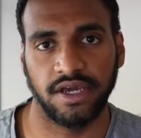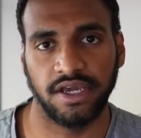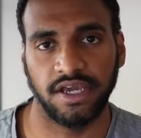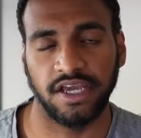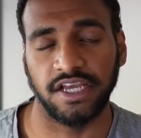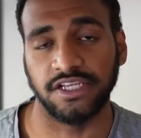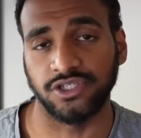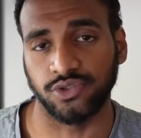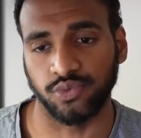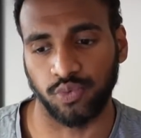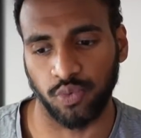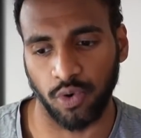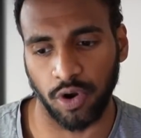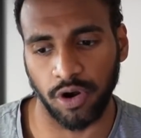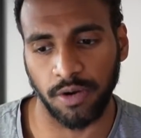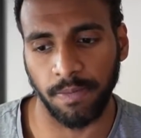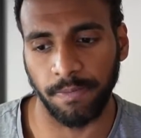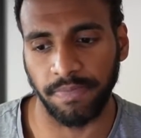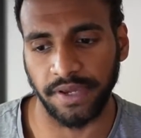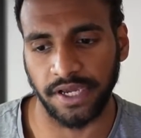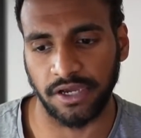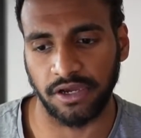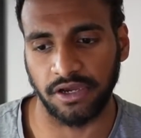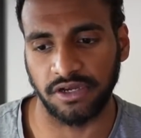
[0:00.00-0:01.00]
is
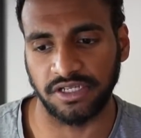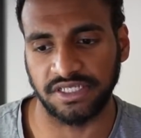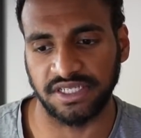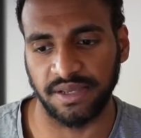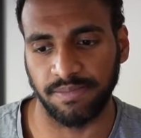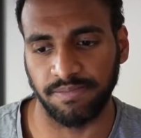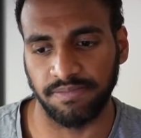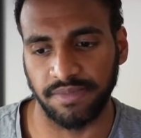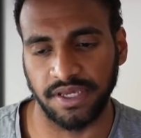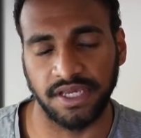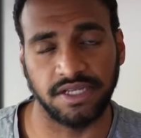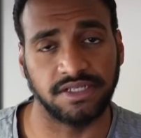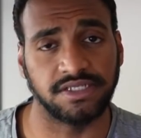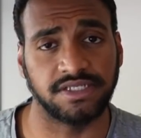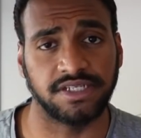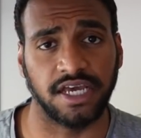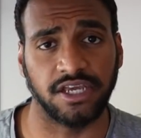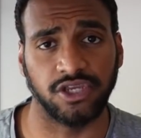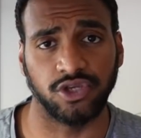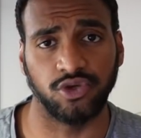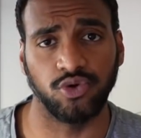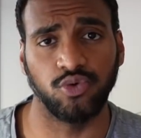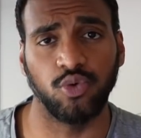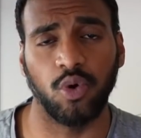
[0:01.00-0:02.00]
wrong because it means
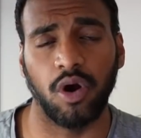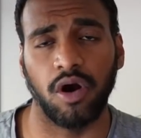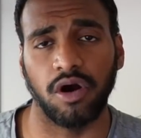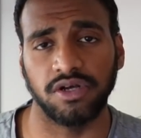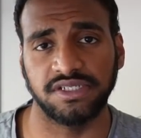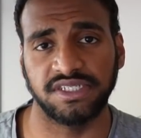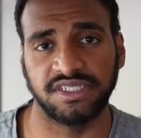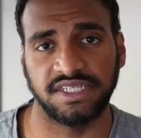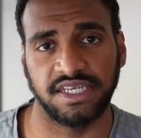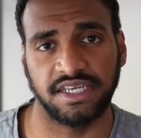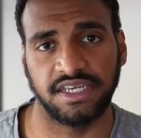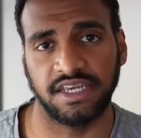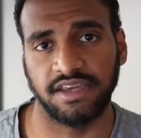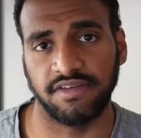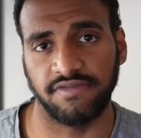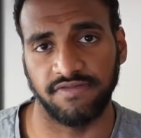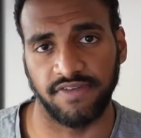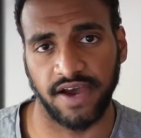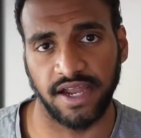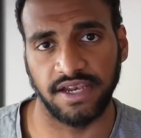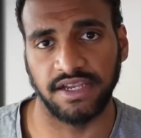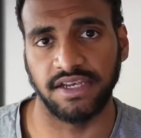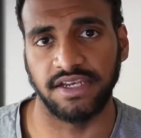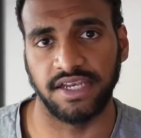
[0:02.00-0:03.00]
that you are seeking
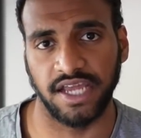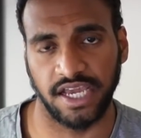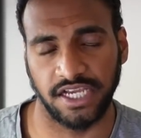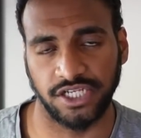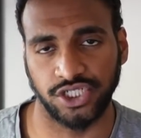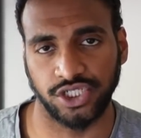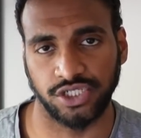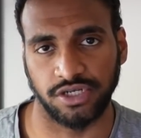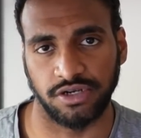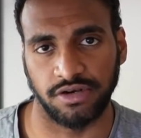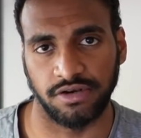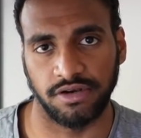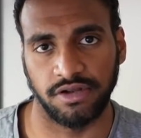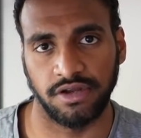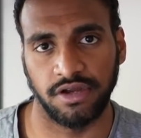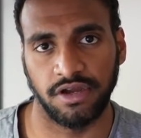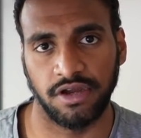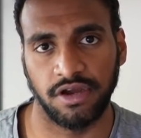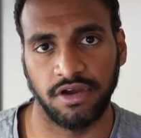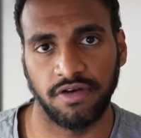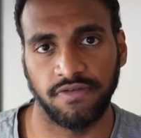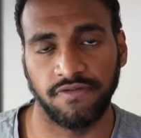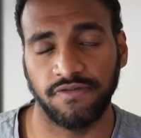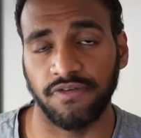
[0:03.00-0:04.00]
validation
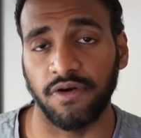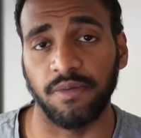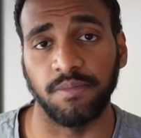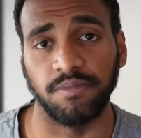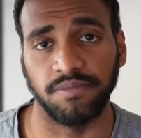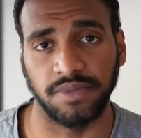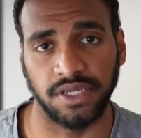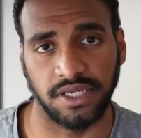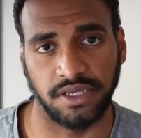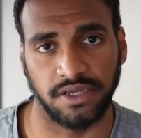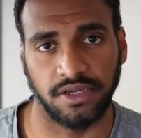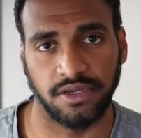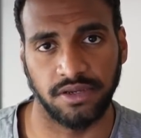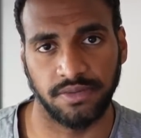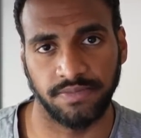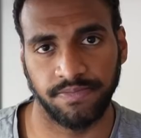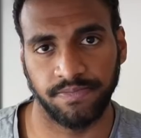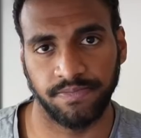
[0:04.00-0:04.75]
from me.